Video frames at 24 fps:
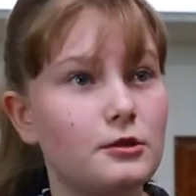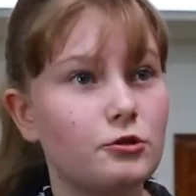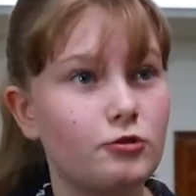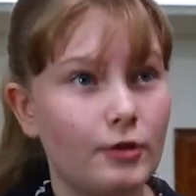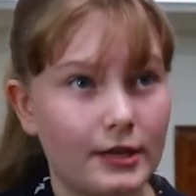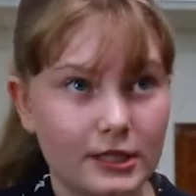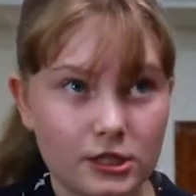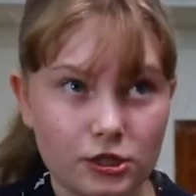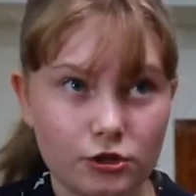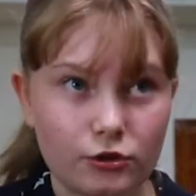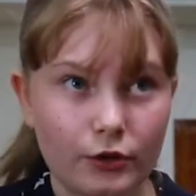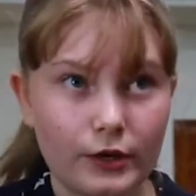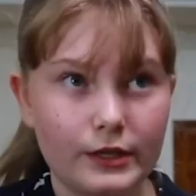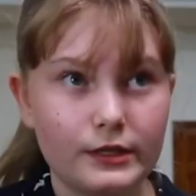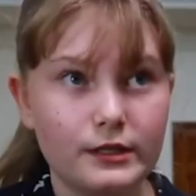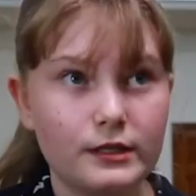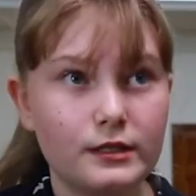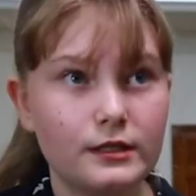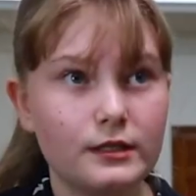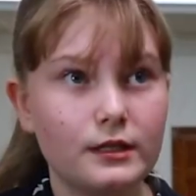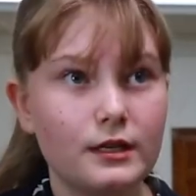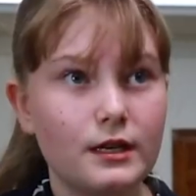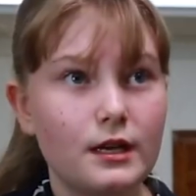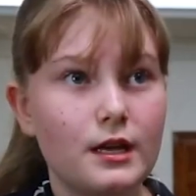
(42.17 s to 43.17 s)
Dress
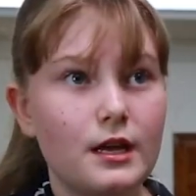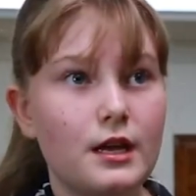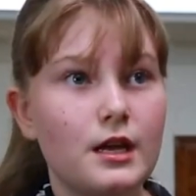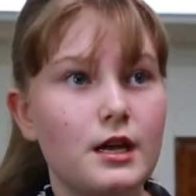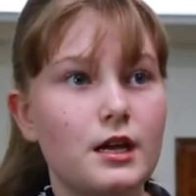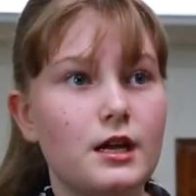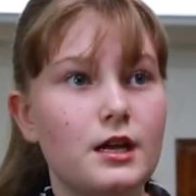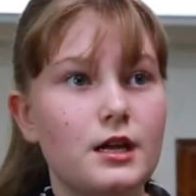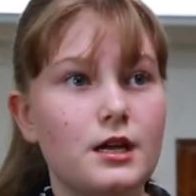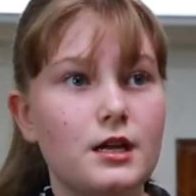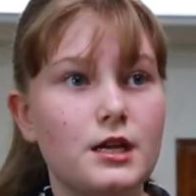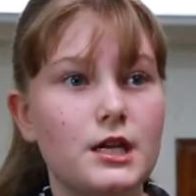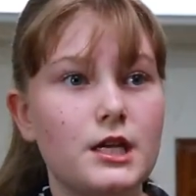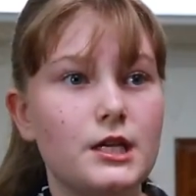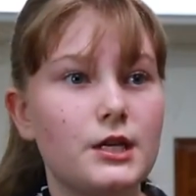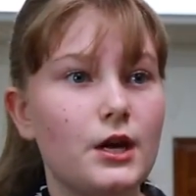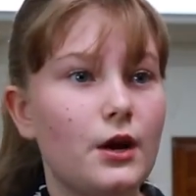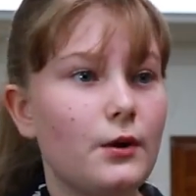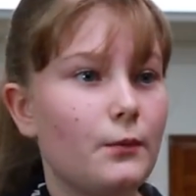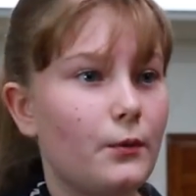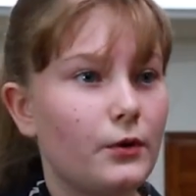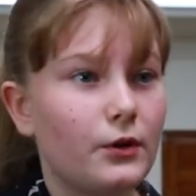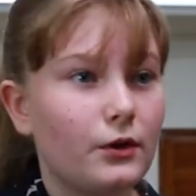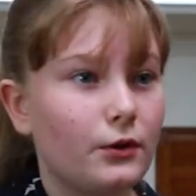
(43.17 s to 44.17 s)
choice. You
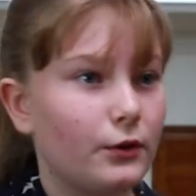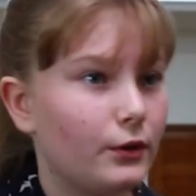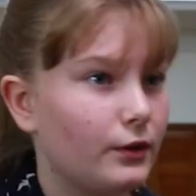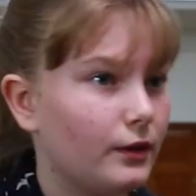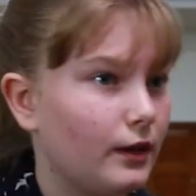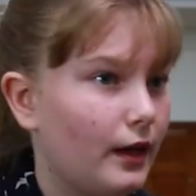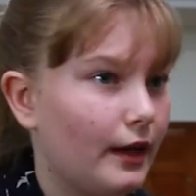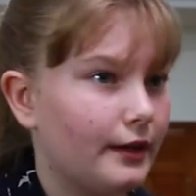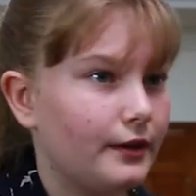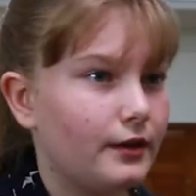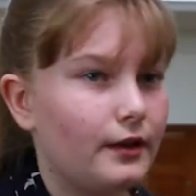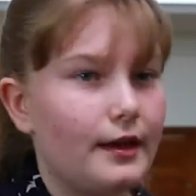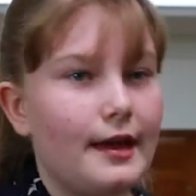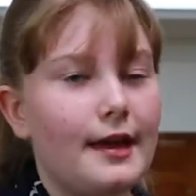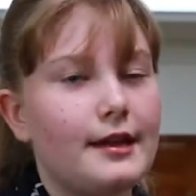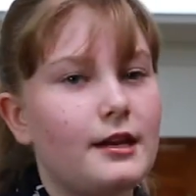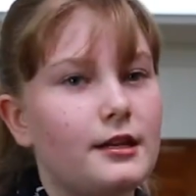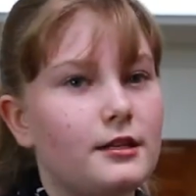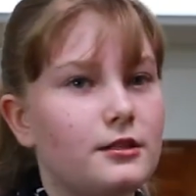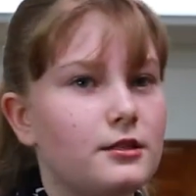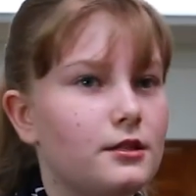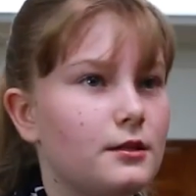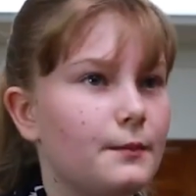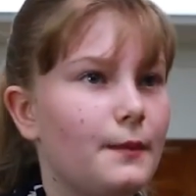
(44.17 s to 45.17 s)
don't want to look like you're
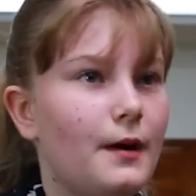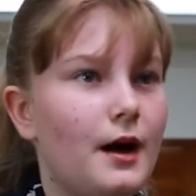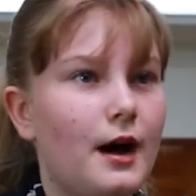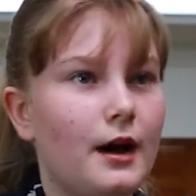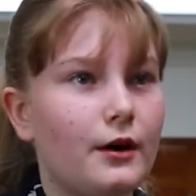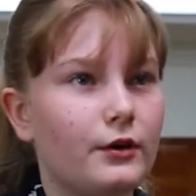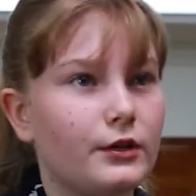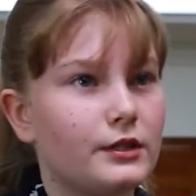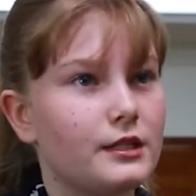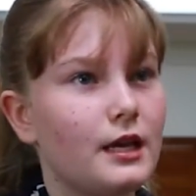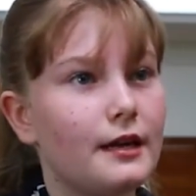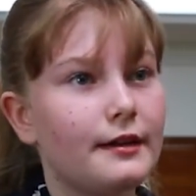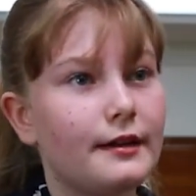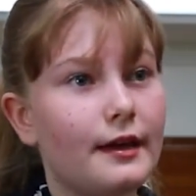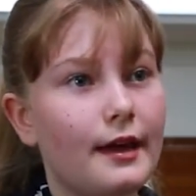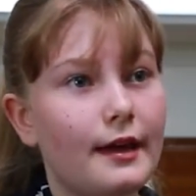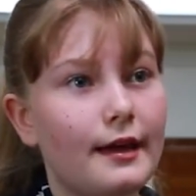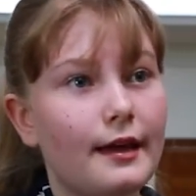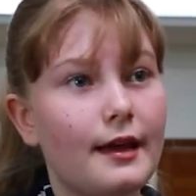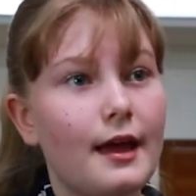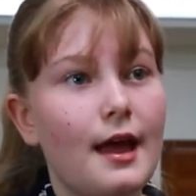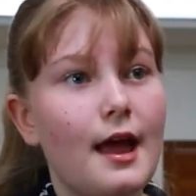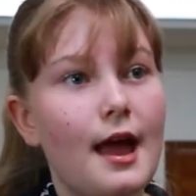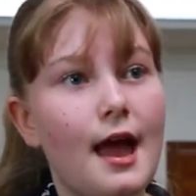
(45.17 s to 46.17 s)
heading to the park on a
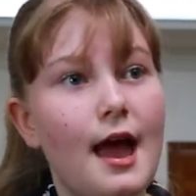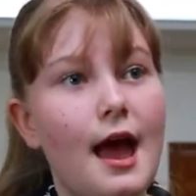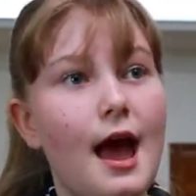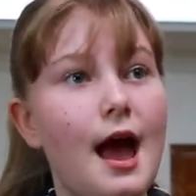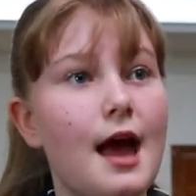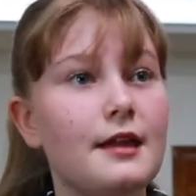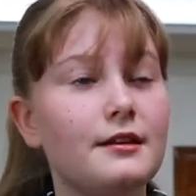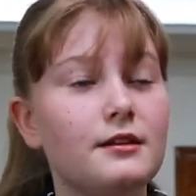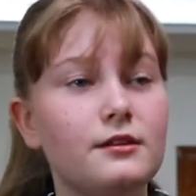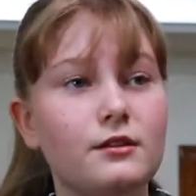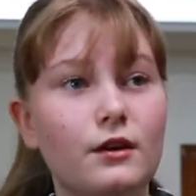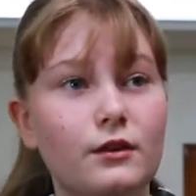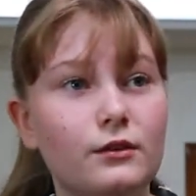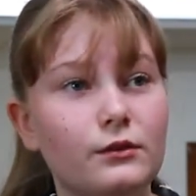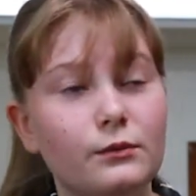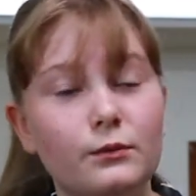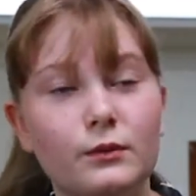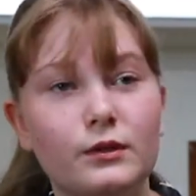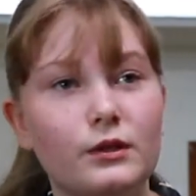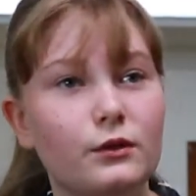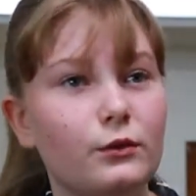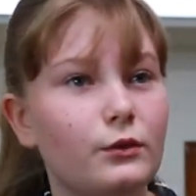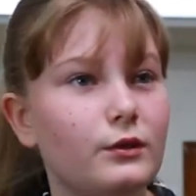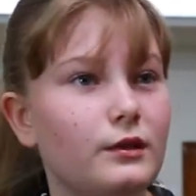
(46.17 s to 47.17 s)
Sunday, and you don't
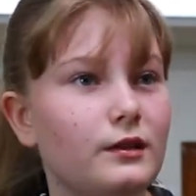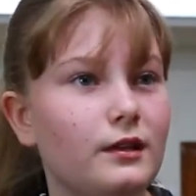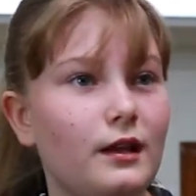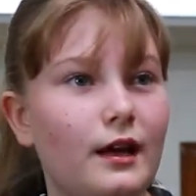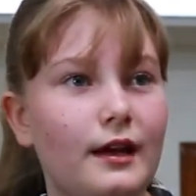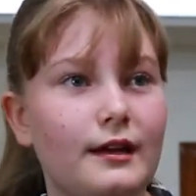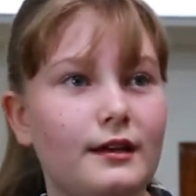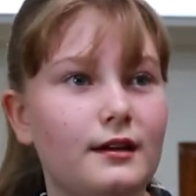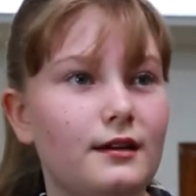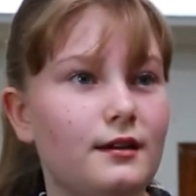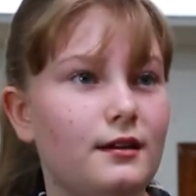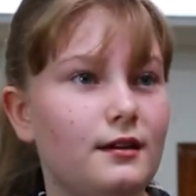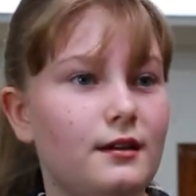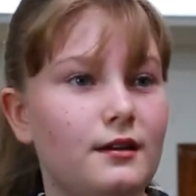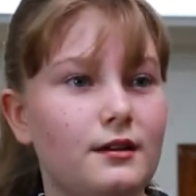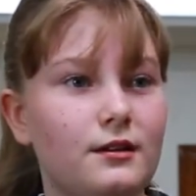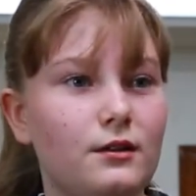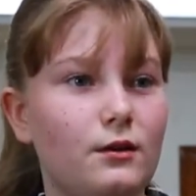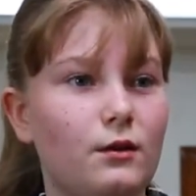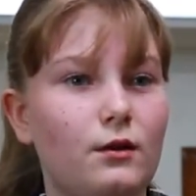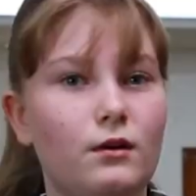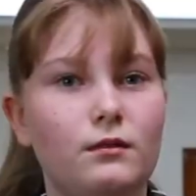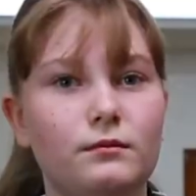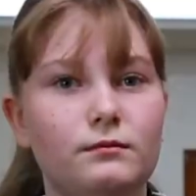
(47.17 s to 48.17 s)
want to look like
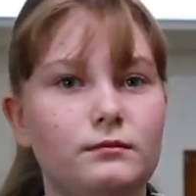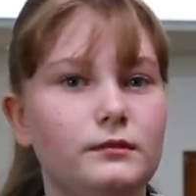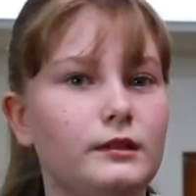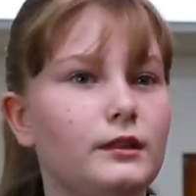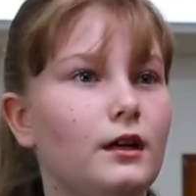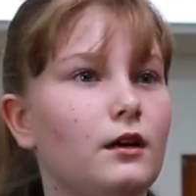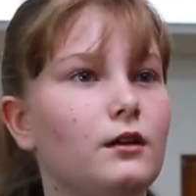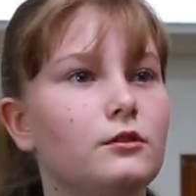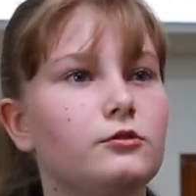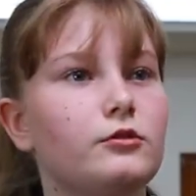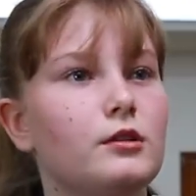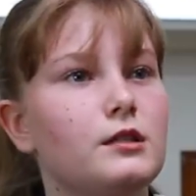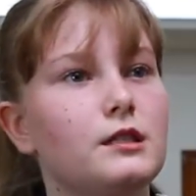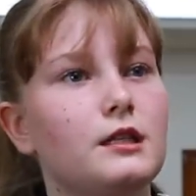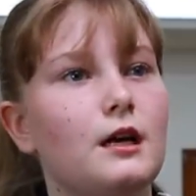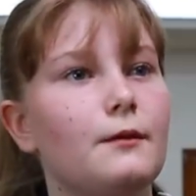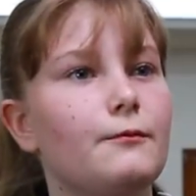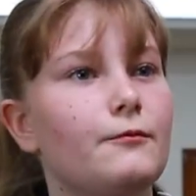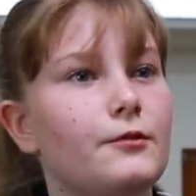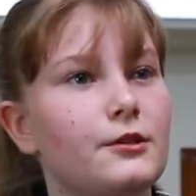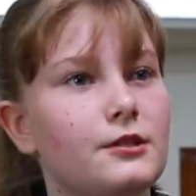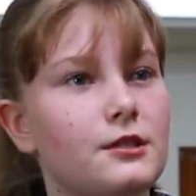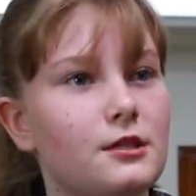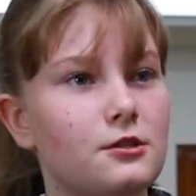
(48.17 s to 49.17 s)
you're, you know, dressing up
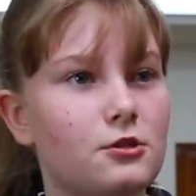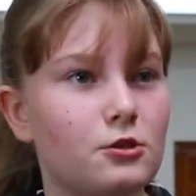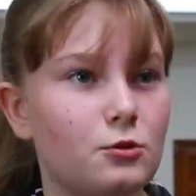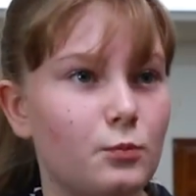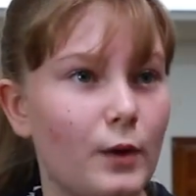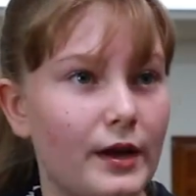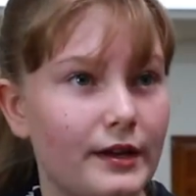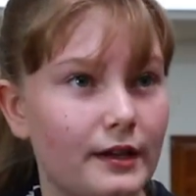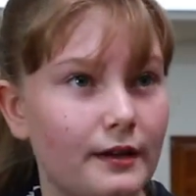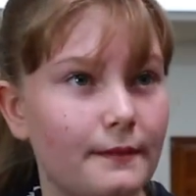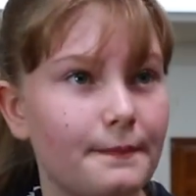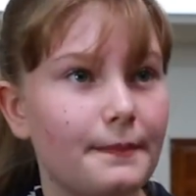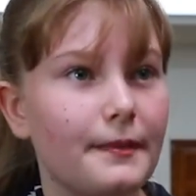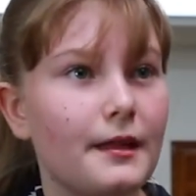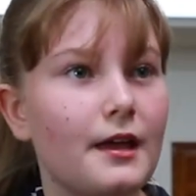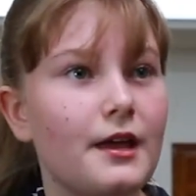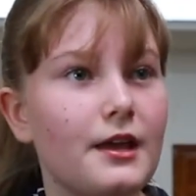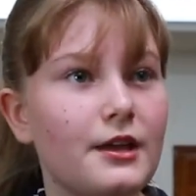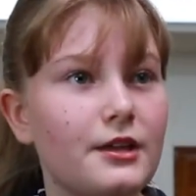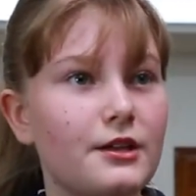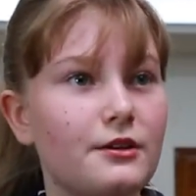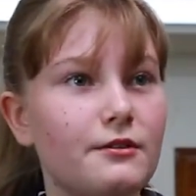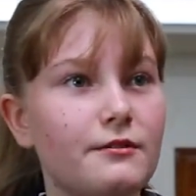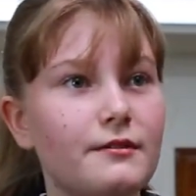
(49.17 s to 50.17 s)
for your sister's wedding.
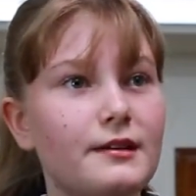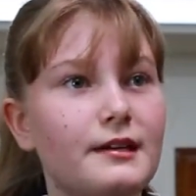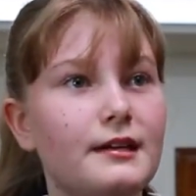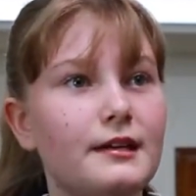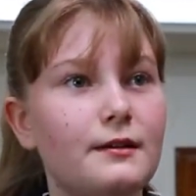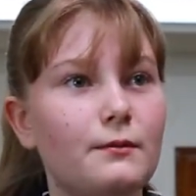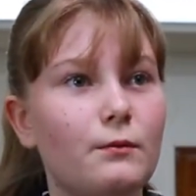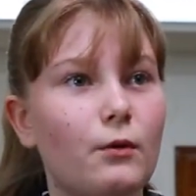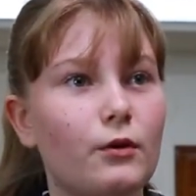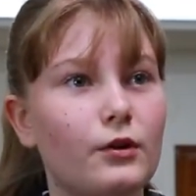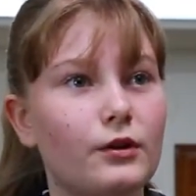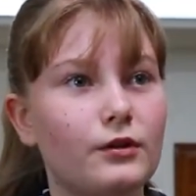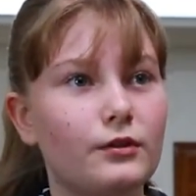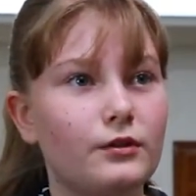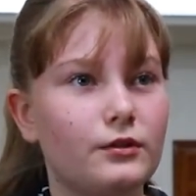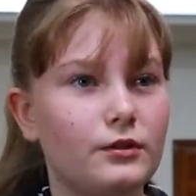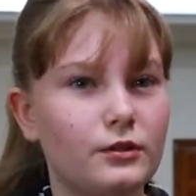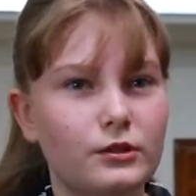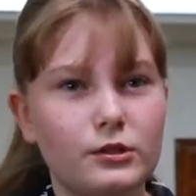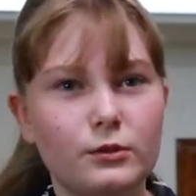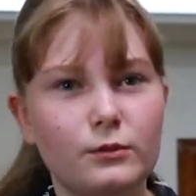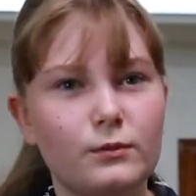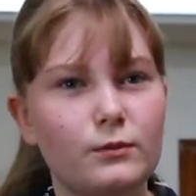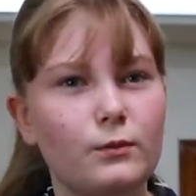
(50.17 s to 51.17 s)
You really want to,
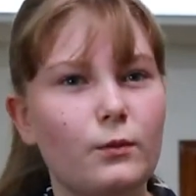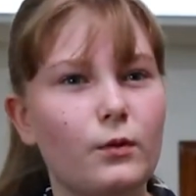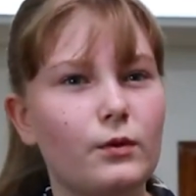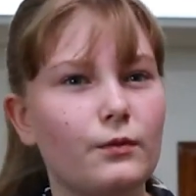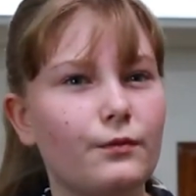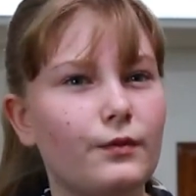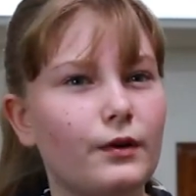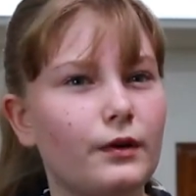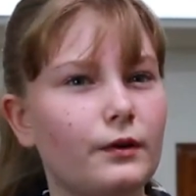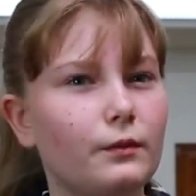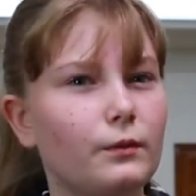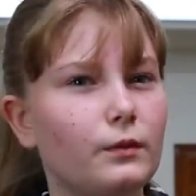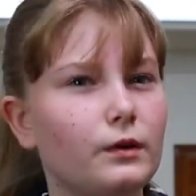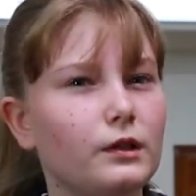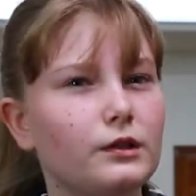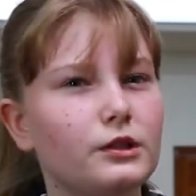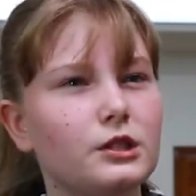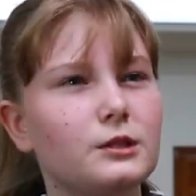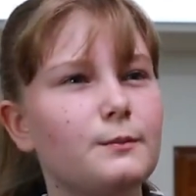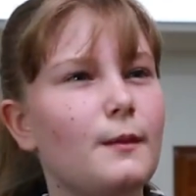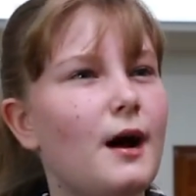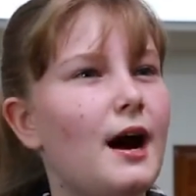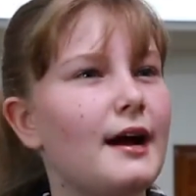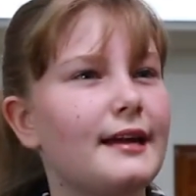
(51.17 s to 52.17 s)
you sort of want a
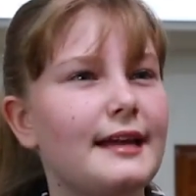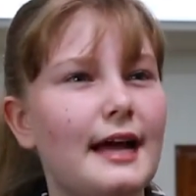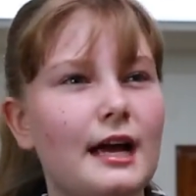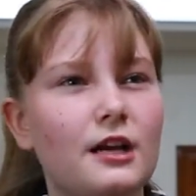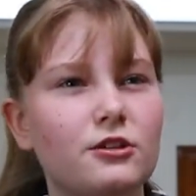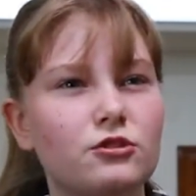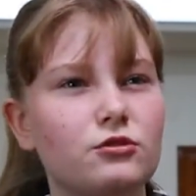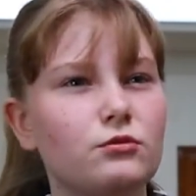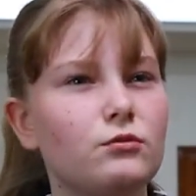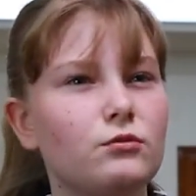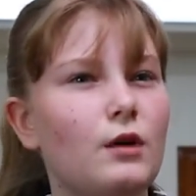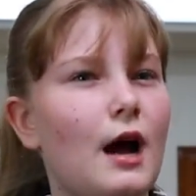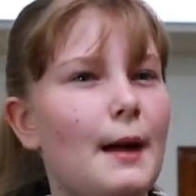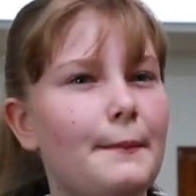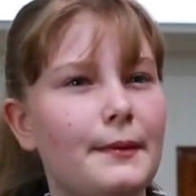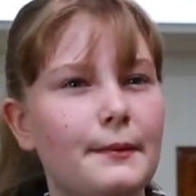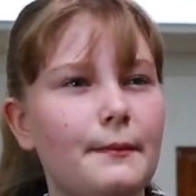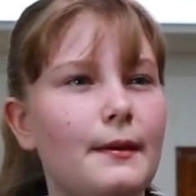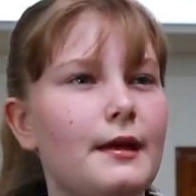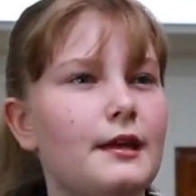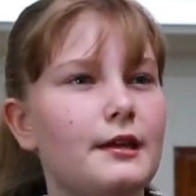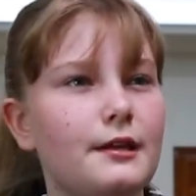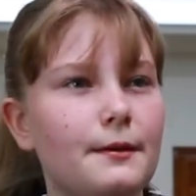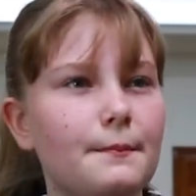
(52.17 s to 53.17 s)
smart, casual, happy
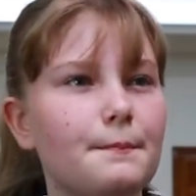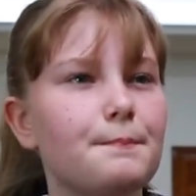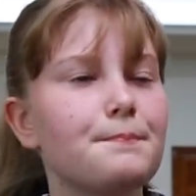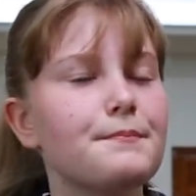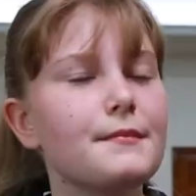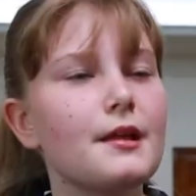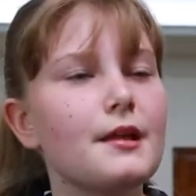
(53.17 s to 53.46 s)
medium.